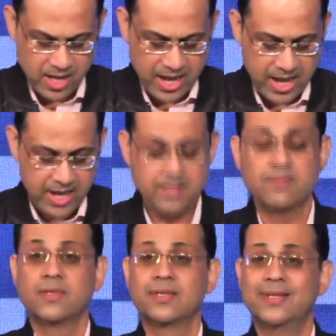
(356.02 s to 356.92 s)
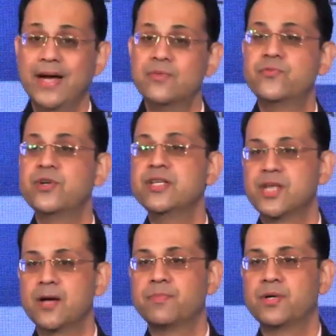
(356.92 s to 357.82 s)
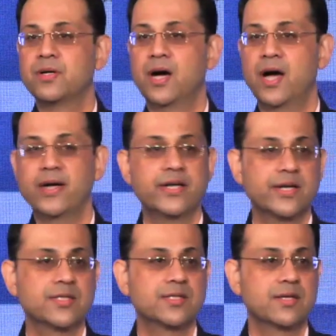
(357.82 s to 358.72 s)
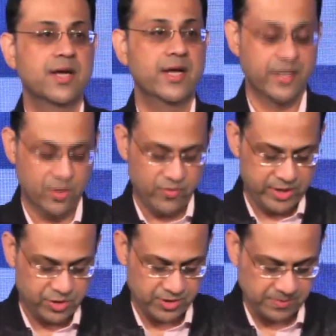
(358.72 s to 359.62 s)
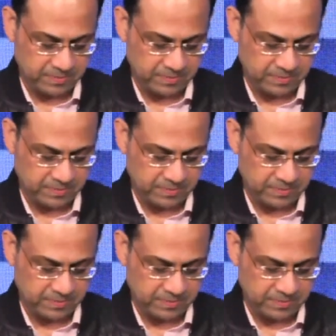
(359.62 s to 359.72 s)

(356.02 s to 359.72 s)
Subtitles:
and that frees up ideas and innovation.